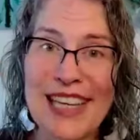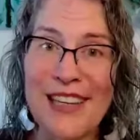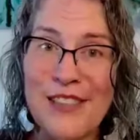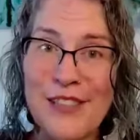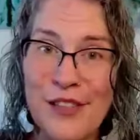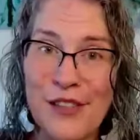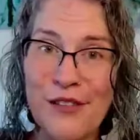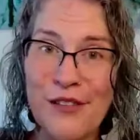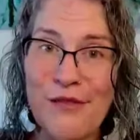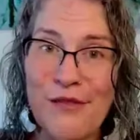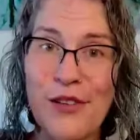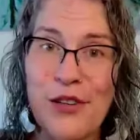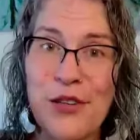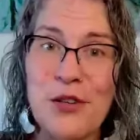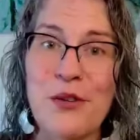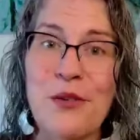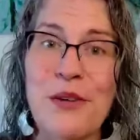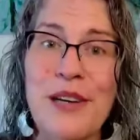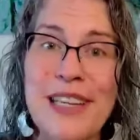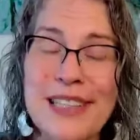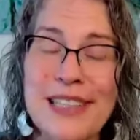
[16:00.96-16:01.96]
taking a little
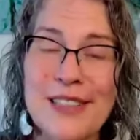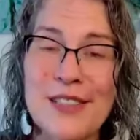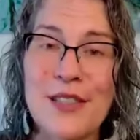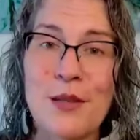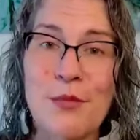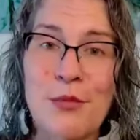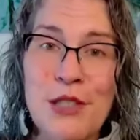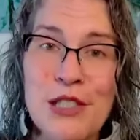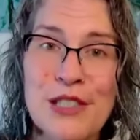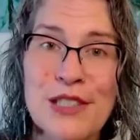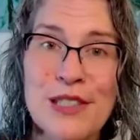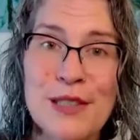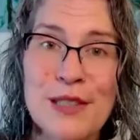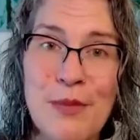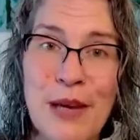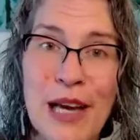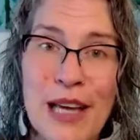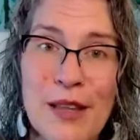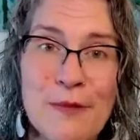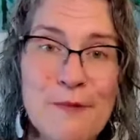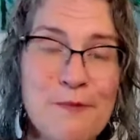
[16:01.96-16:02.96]
view into the Priestess
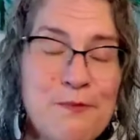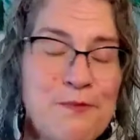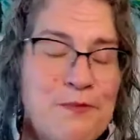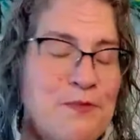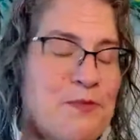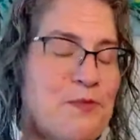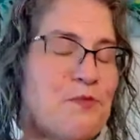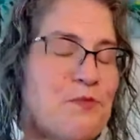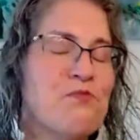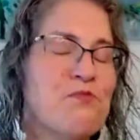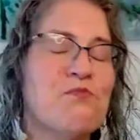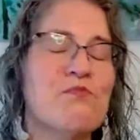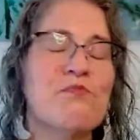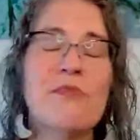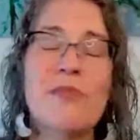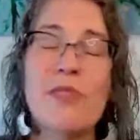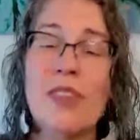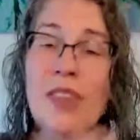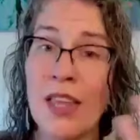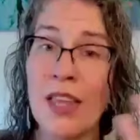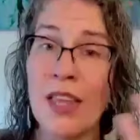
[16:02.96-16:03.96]
Path.
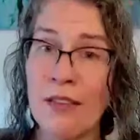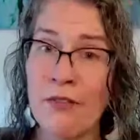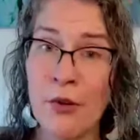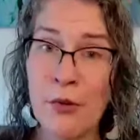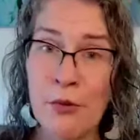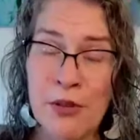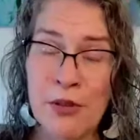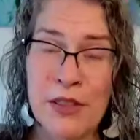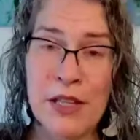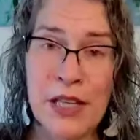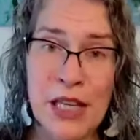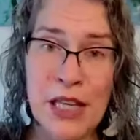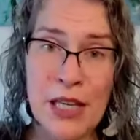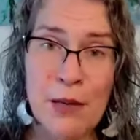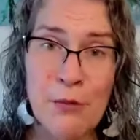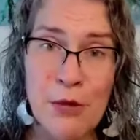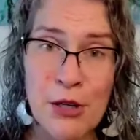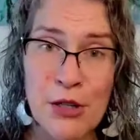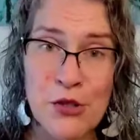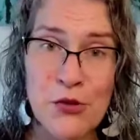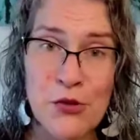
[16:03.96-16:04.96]
If you were
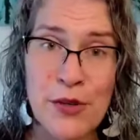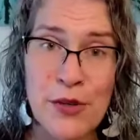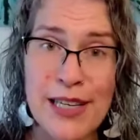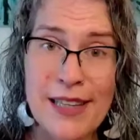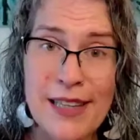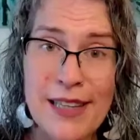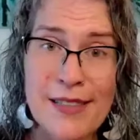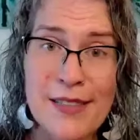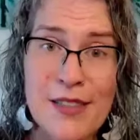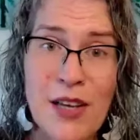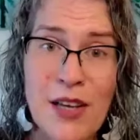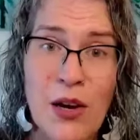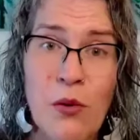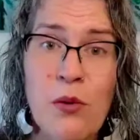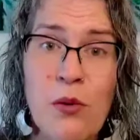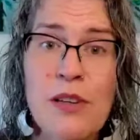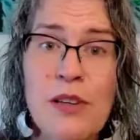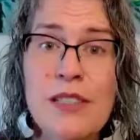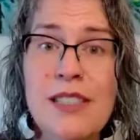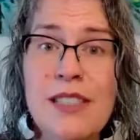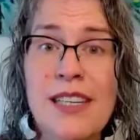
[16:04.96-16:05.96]
thinking about joining this
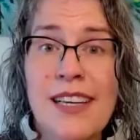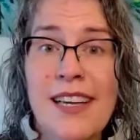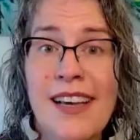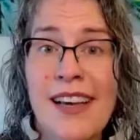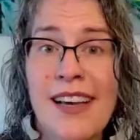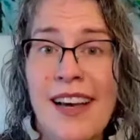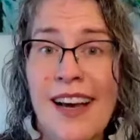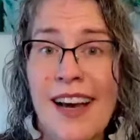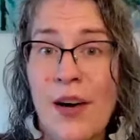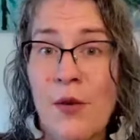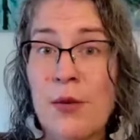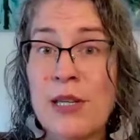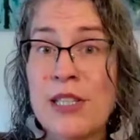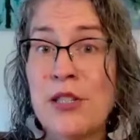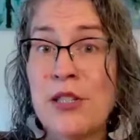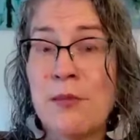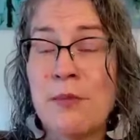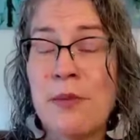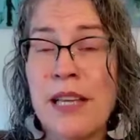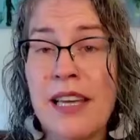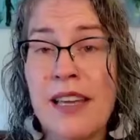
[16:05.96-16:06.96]
cohort, we
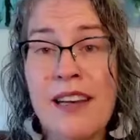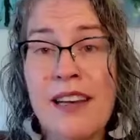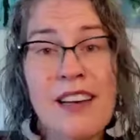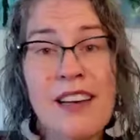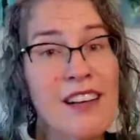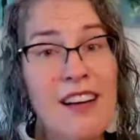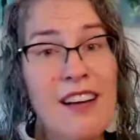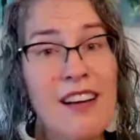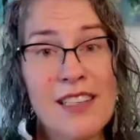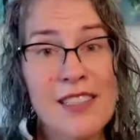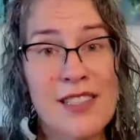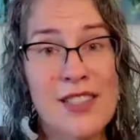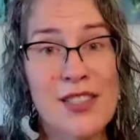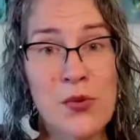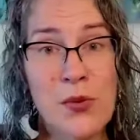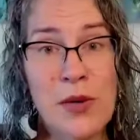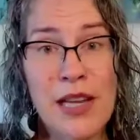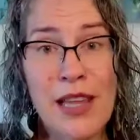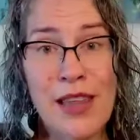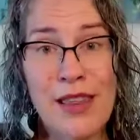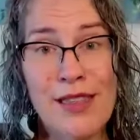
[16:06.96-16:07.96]
do begin on
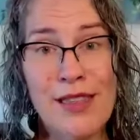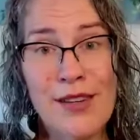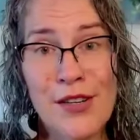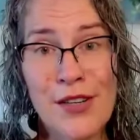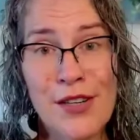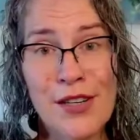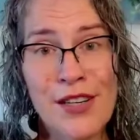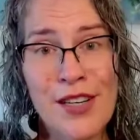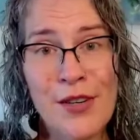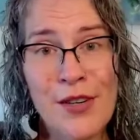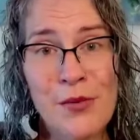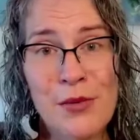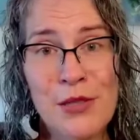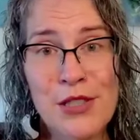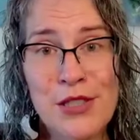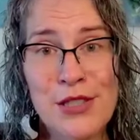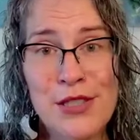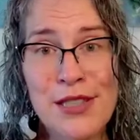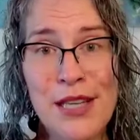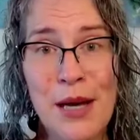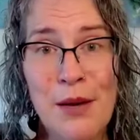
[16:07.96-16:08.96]
August 23rd,
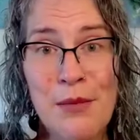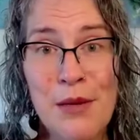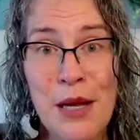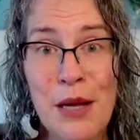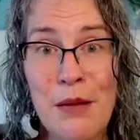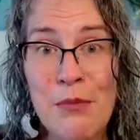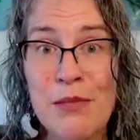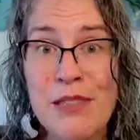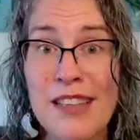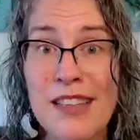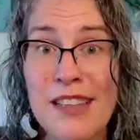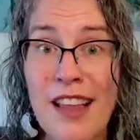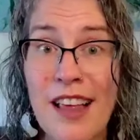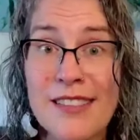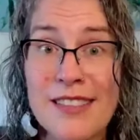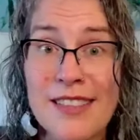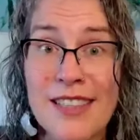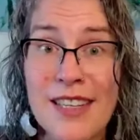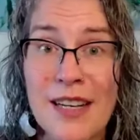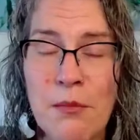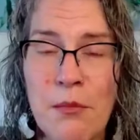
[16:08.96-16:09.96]
which is coming up in
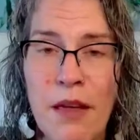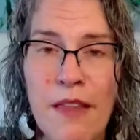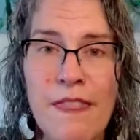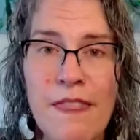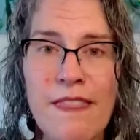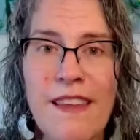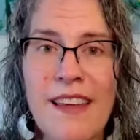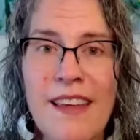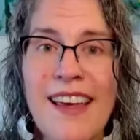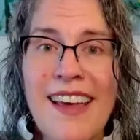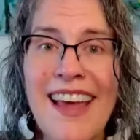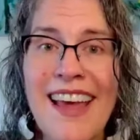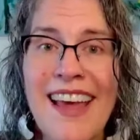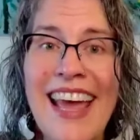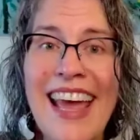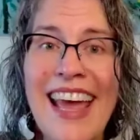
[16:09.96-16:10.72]
less than a month.